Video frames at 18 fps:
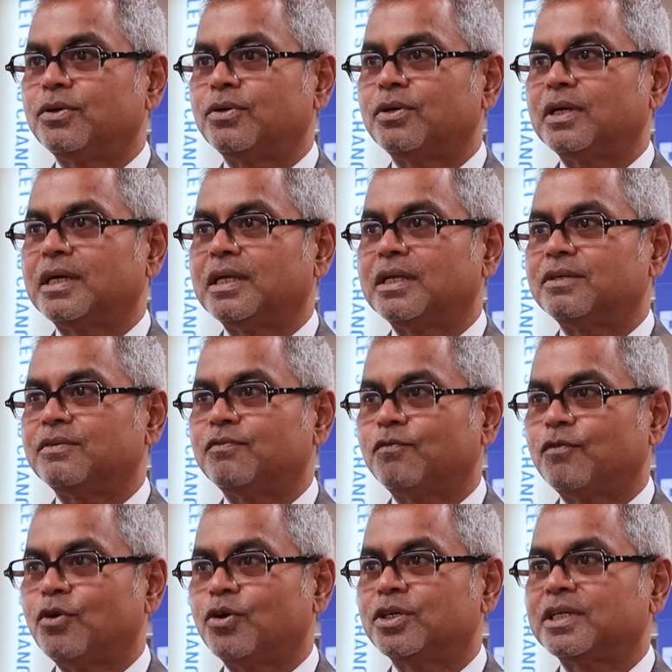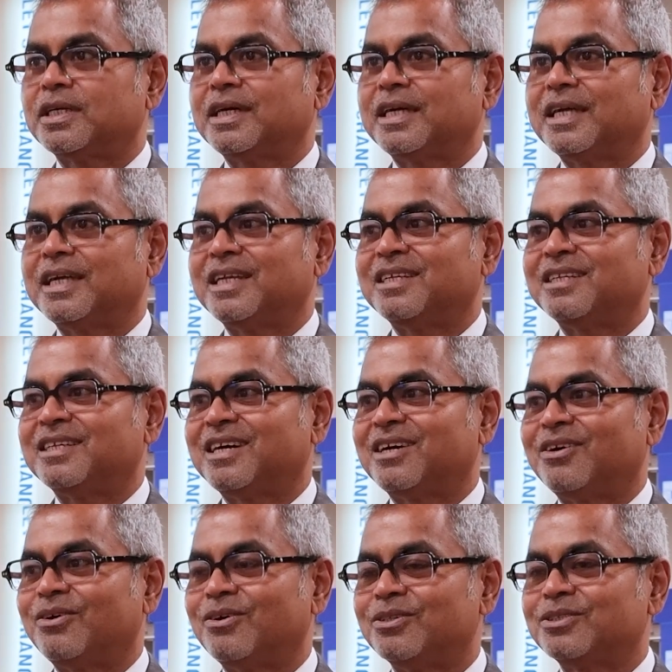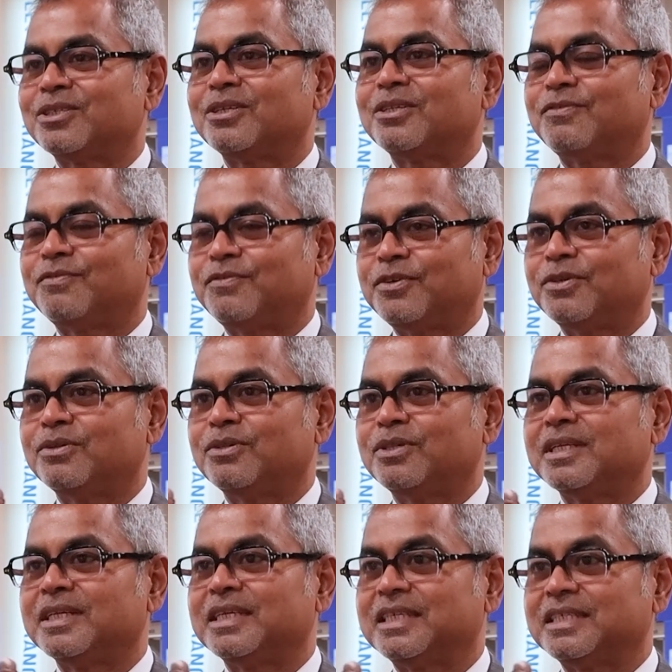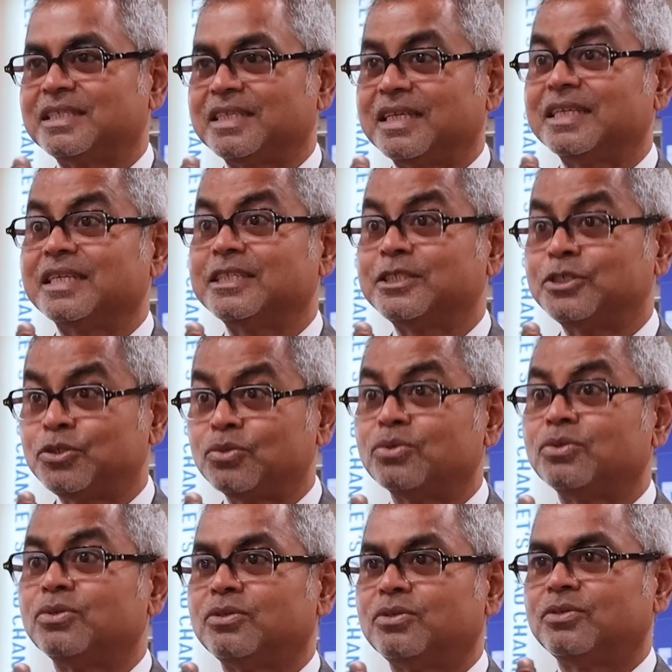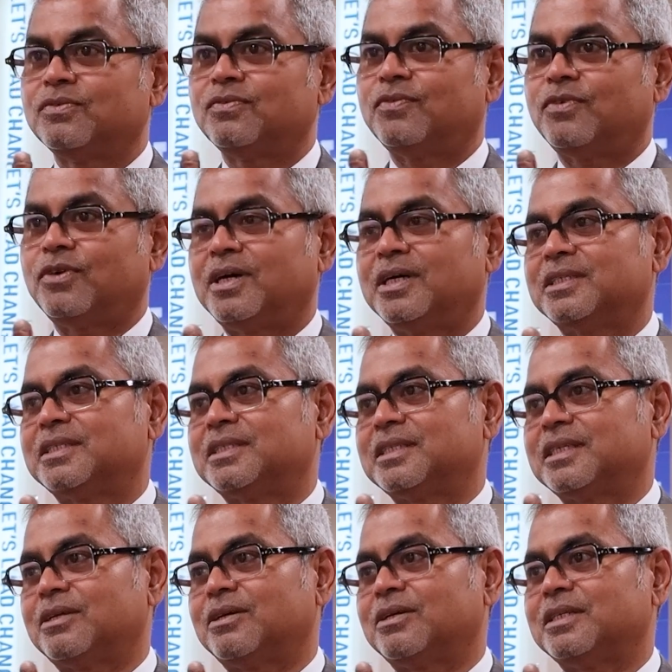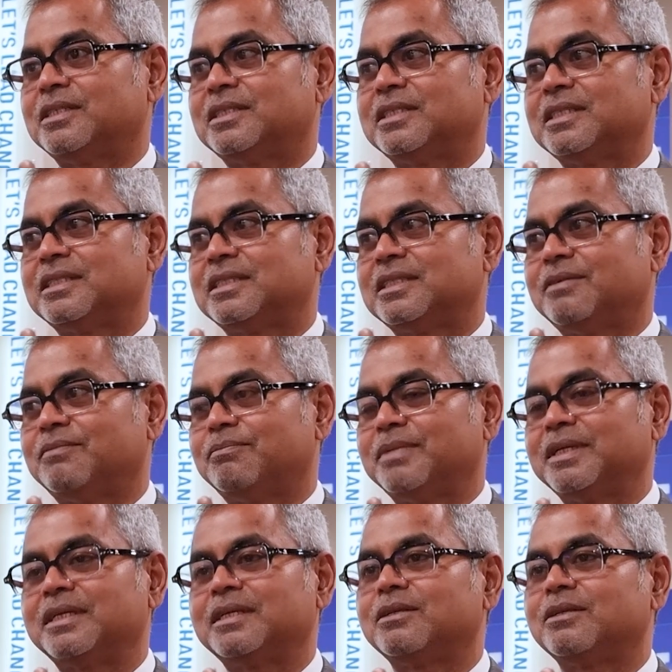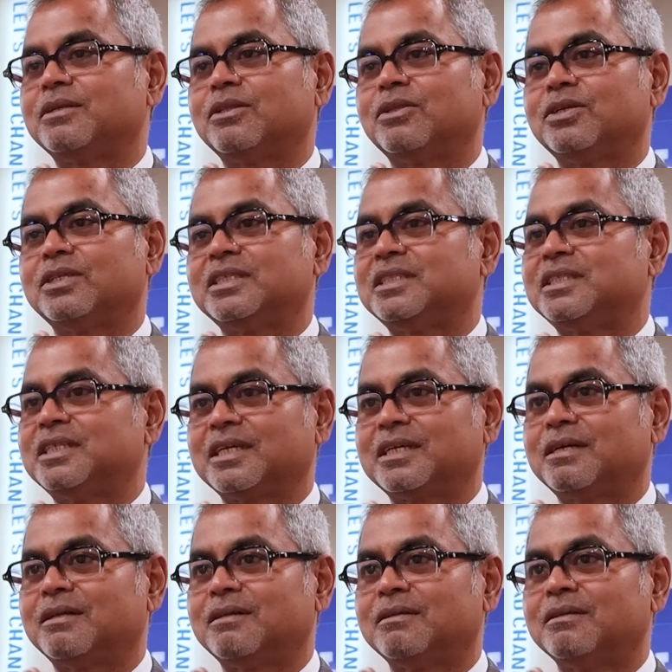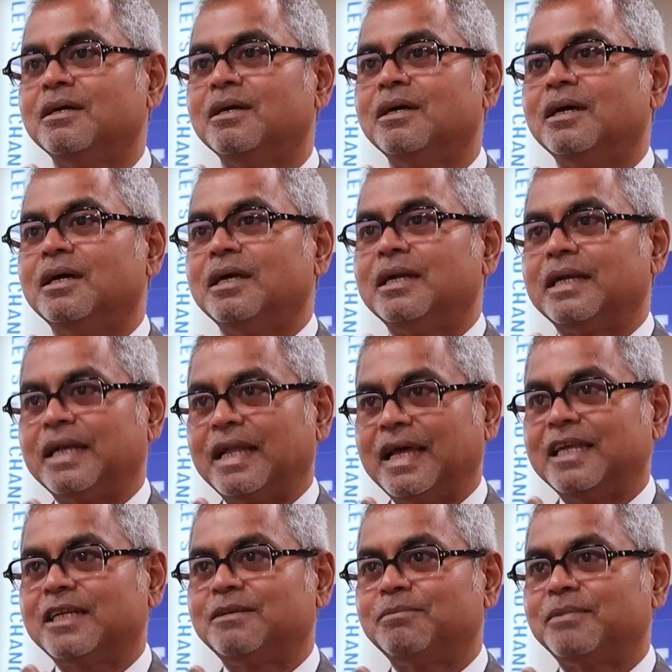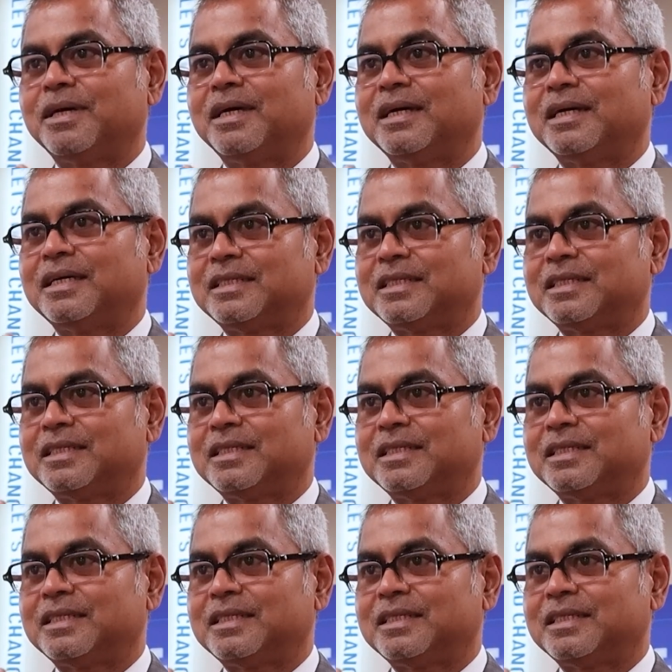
and water, and also the fuel is an issue for us. It's a big logistical nightmare at